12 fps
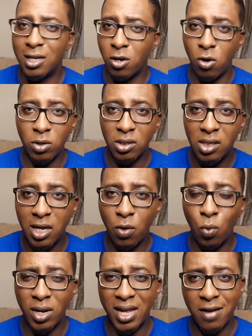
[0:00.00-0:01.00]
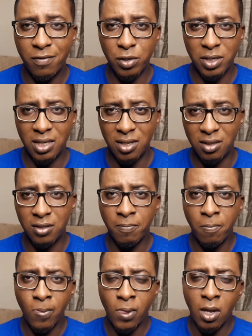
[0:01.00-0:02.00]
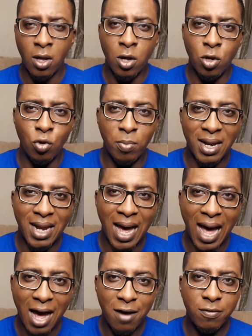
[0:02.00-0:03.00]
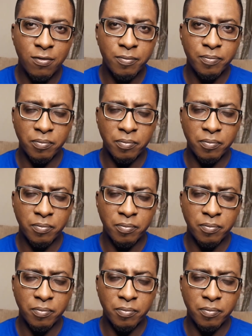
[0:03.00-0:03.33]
a concert, whatever it is. You might have